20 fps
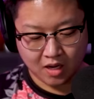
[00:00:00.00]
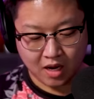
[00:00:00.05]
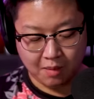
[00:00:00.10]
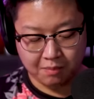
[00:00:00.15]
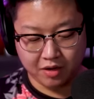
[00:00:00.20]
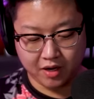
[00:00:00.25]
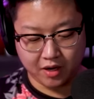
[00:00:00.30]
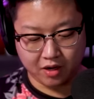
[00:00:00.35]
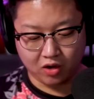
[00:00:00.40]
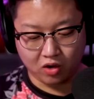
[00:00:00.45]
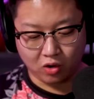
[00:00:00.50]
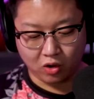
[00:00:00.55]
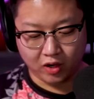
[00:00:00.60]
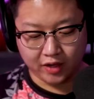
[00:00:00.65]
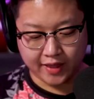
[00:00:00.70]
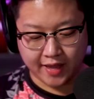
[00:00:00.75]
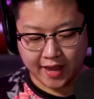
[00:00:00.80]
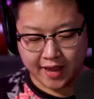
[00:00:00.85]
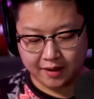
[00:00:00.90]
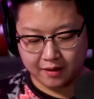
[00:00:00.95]
I'm gonna
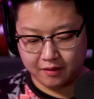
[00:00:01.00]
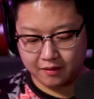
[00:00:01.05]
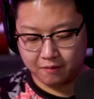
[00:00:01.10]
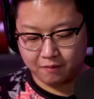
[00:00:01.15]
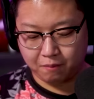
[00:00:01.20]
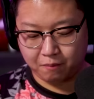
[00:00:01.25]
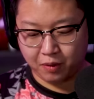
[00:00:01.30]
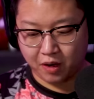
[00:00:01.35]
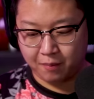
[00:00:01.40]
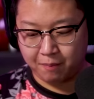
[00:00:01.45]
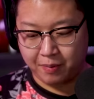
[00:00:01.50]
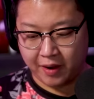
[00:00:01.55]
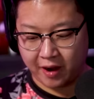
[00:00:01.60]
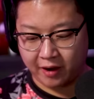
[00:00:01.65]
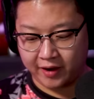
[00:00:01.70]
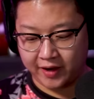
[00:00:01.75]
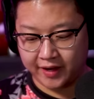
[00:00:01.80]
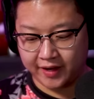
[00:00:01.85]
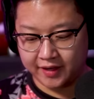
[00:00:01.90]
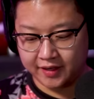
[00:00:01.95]
ignore that
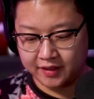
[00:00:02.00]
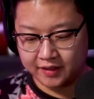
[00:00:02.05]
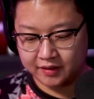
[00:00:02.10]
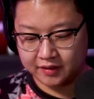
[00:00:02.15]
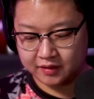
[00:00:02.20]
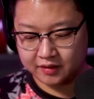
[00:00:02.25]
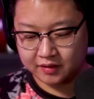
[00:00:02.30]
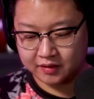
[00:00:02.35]
Barbarian.